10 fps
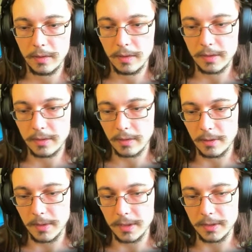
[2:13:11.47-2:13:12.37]
That's not gonna
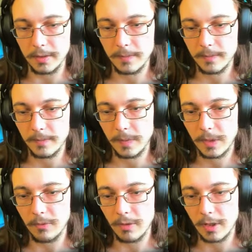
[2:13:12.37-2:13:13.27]
be easy.
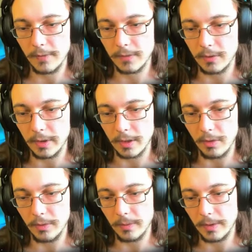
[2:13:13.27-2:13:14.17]
We're gonna have to go like
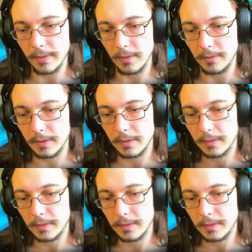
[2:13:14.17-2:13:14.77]
all the way around.